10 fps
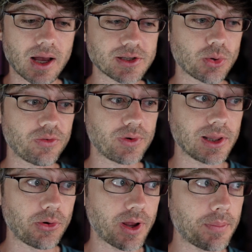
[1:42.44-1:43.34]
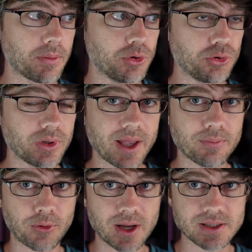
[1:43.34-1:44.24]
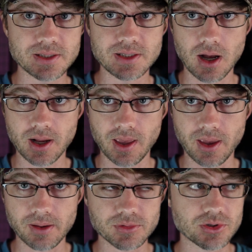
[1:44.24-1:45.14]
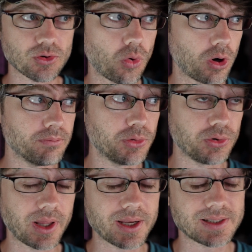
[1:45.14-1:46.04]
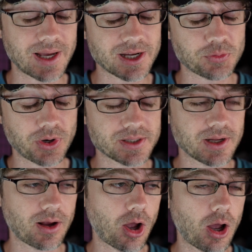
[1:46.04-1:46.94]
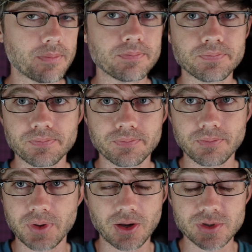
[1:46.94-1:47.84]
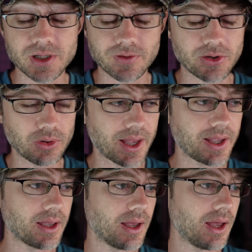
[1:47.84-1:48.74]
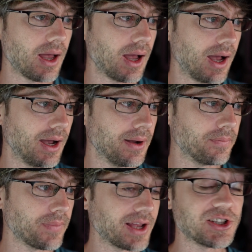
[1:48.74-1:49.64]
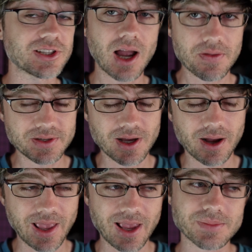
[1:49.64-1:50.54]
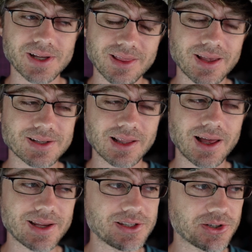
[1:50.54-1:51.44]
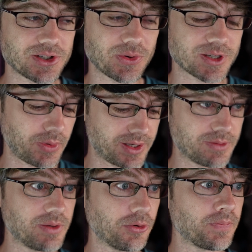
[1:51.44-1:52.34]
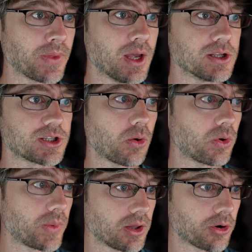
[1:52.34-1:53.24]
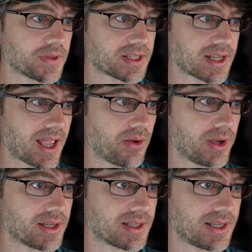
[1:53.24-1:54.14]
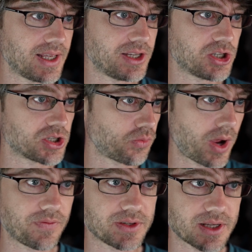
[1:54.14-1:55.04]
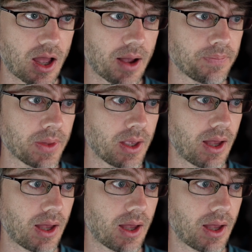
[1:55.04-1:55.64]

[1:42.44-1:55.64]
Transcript: So if we load up moonlightpress.games or moonlight-press.com, pick whichever you like. I just got the .games. It's a lot easier to explain to people. So when we load up the site, we can see just right off the top,